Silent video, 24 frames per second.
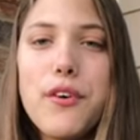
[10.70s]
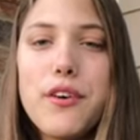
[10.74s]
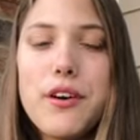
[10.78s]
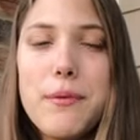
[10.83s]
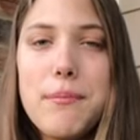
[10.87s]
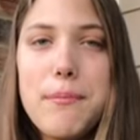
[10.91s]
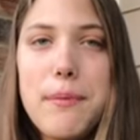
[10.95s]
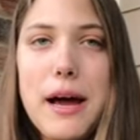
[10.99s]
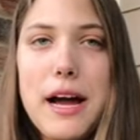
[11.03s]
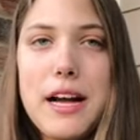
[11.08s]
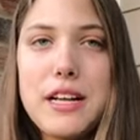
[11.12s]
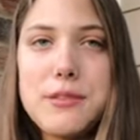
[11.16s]
welcome
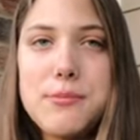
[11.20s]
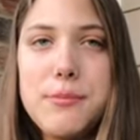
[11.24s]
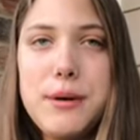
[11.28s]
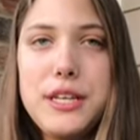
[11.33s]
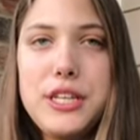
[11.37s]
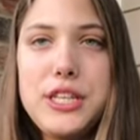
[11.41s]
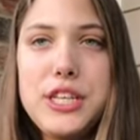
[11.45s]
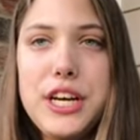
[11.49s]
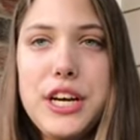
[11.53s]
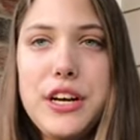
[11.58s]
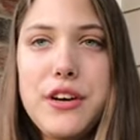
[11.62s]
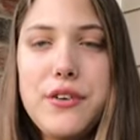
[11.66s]
back to my
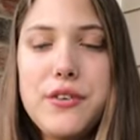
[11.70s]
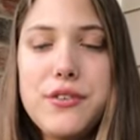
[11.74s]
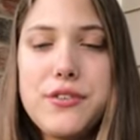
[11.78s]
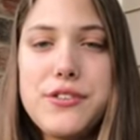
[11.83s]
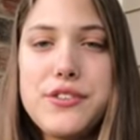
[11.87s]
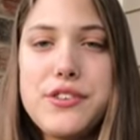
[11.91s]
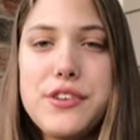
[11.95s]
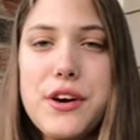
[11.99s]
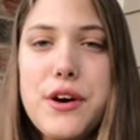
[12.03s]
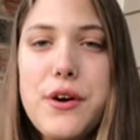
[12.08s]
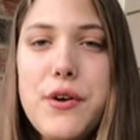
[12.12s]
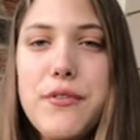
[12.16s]
channel.
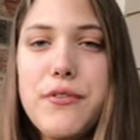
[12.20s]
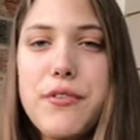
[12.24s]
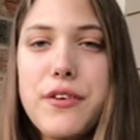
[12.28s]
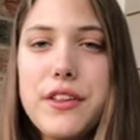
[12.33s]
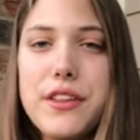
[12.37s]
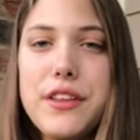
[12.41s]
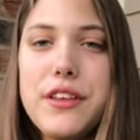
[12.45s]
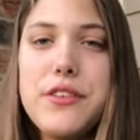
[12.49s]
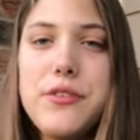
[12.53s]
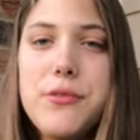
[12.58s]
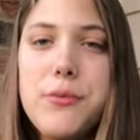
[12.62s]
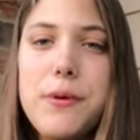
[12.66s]
So for
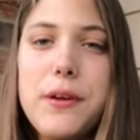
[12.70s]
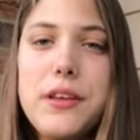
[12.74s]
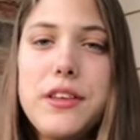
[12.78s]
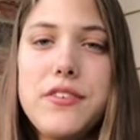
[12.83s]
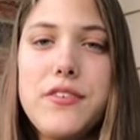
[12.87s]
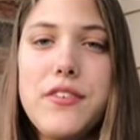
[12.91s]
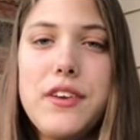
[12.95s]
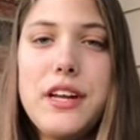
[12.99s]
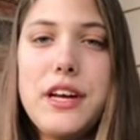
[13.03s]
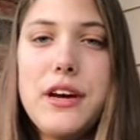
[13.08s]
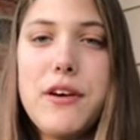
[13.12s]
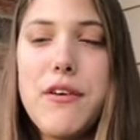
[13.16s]
this week's
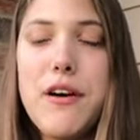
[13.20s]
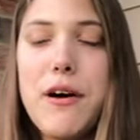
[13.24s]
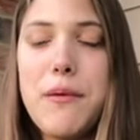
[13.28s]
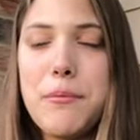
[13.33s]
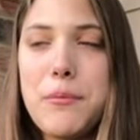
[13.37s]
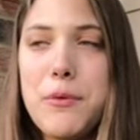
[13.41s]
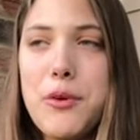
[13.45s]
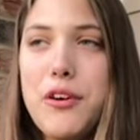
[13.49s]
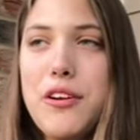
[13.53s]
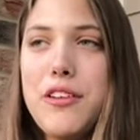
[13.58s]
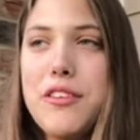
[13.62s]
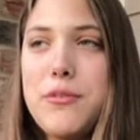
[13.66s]
video, I'm
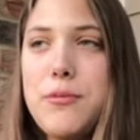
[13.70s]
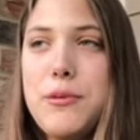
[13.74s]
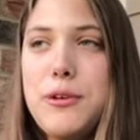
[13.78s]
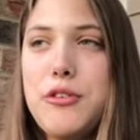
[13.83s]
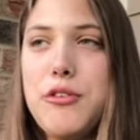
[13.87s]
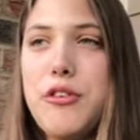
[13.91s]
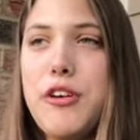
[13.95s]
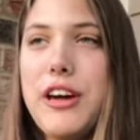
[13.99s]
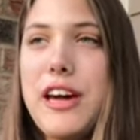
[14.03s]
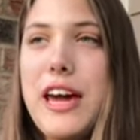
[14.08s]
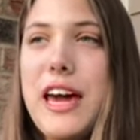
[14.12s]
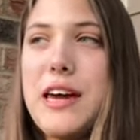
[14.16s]
going to be
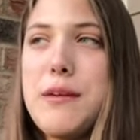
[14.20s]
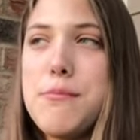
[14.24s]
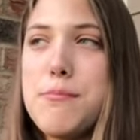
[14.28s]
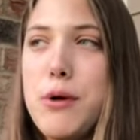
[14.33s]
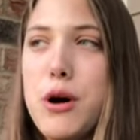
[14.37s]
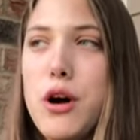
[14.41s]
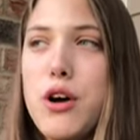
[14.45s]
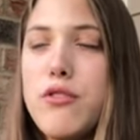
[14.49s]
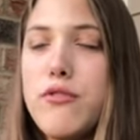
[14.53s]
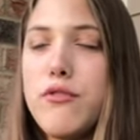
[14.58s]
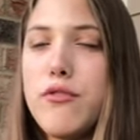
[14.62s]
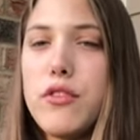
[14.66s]
doing a
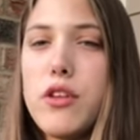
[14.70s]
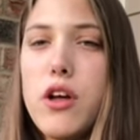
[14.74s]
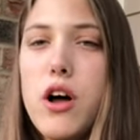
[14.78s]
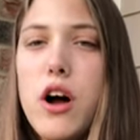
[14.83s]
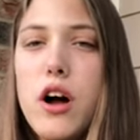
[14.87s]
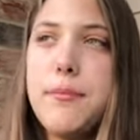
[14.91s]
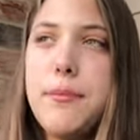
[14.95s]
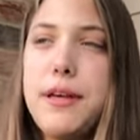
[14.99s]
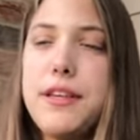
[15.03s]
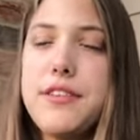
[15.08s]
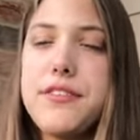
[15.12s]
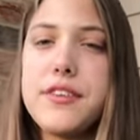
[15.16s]
barn
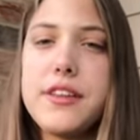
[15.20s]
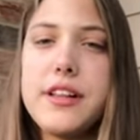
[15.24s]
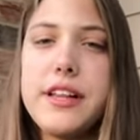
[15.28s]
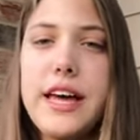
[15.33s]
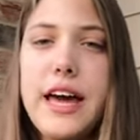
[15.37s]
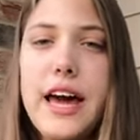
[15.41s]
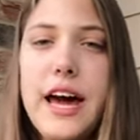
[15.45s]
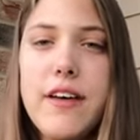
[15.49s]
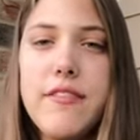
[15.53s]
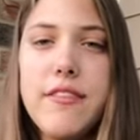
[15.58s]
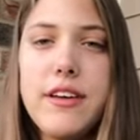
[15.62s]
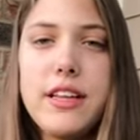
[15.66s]
vlog. Basically, I
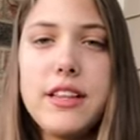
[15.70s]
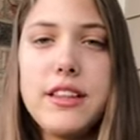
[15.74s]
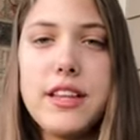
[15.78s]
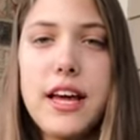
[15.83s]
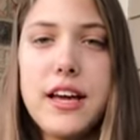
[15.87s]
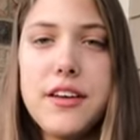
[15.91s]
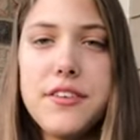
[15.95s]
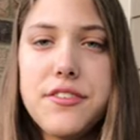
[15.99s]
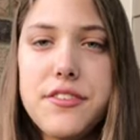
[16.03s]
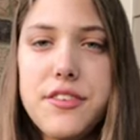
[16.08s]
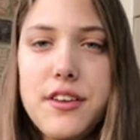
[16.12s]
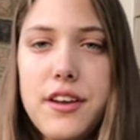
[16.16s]
have a
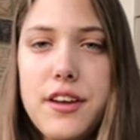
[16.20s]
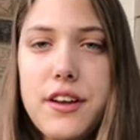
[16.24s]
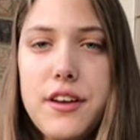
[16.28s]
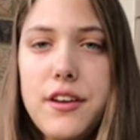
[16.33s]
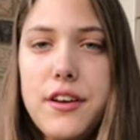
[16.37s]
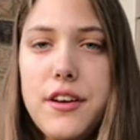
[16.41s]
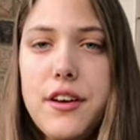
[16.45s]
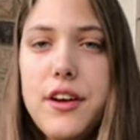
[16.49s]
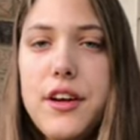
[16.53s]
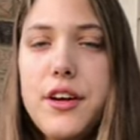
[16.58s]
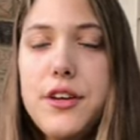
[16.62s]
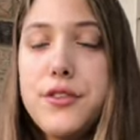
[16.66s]
lesson
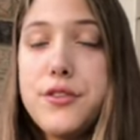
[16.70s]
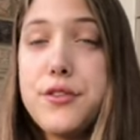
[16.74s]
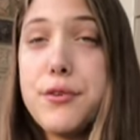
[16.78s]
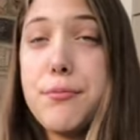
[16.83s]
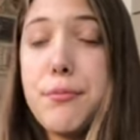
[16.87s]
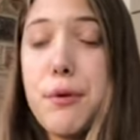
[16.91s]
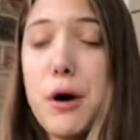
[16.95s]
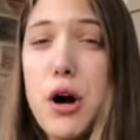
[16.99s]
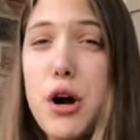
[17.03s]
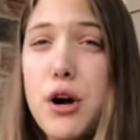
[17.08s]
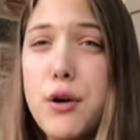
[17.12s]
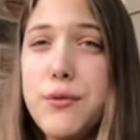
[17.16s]

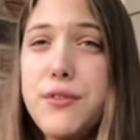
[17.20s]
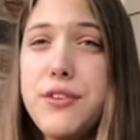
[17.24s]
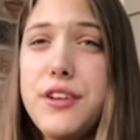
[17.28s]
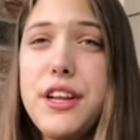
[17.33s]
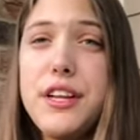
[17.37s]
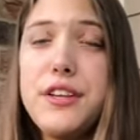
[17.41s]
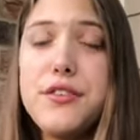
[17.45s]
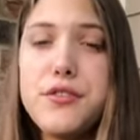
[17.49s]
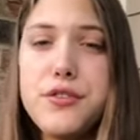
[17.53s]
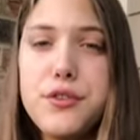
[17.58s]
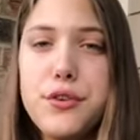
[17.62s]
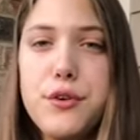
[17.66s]
tomorrow.
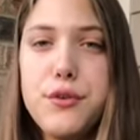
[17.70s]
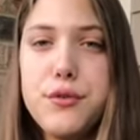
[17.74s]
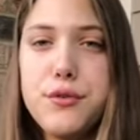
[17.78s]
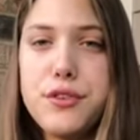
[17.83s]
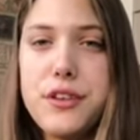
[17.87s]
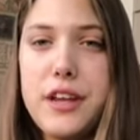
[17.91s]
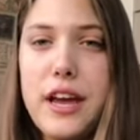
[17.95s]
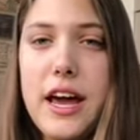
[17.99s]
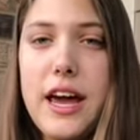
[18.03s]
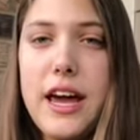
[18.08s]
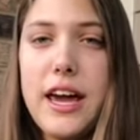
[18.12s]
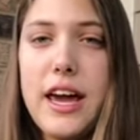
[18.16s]
Today's
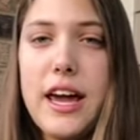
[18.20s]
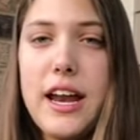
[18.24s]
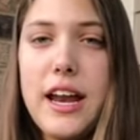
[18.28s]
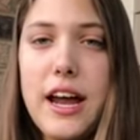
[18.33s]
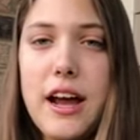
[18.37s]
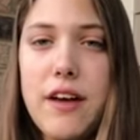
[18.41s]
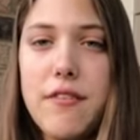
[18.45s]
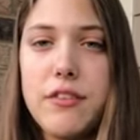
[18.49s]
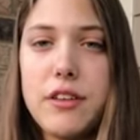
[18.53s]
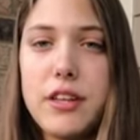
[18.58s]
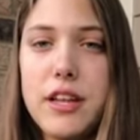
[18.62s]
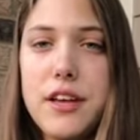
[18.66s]
Tuesday and I
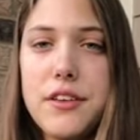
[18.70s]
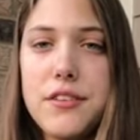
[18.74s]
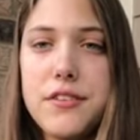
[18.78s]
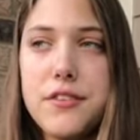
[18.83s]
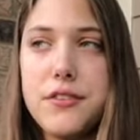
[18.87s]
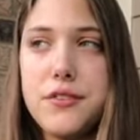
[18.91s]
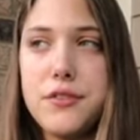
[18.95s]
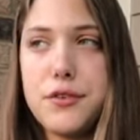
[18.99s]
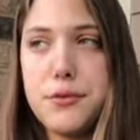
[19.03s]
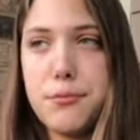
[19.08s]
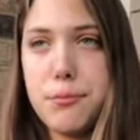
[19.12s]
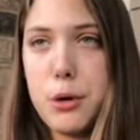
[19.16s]
have a
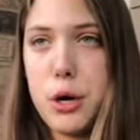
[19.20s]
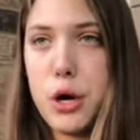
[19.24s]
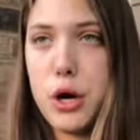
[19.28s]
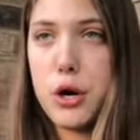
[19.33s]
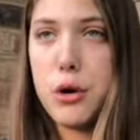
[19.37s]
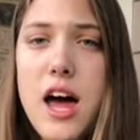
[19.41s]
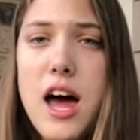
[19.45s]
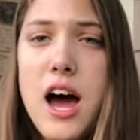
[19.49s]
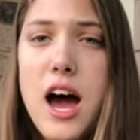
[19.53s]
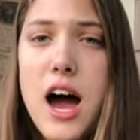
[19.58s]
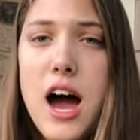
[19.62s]
lesson tomorrow.